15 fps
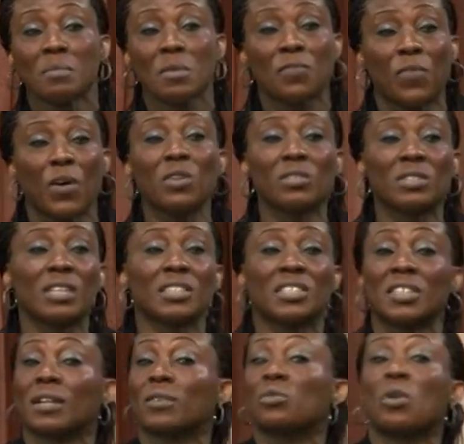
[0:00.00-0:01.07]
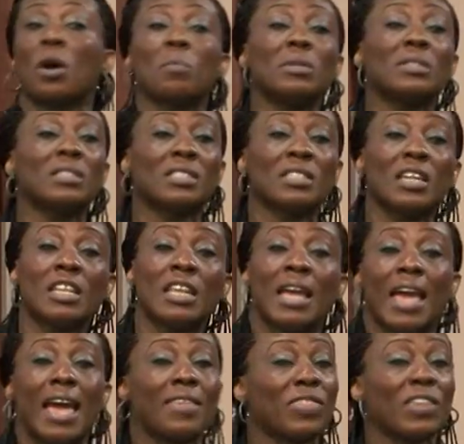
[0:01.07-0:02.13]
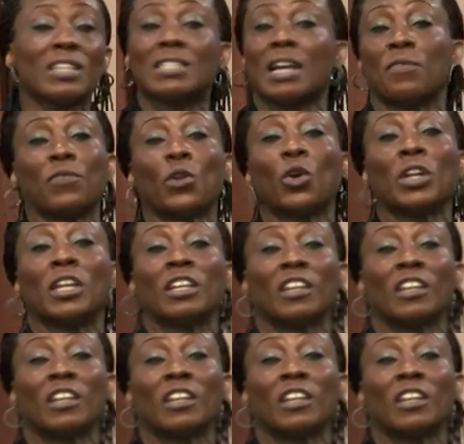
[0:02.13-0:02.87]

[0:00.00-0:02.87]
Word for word: before you say Jack Robinson, things are flowing.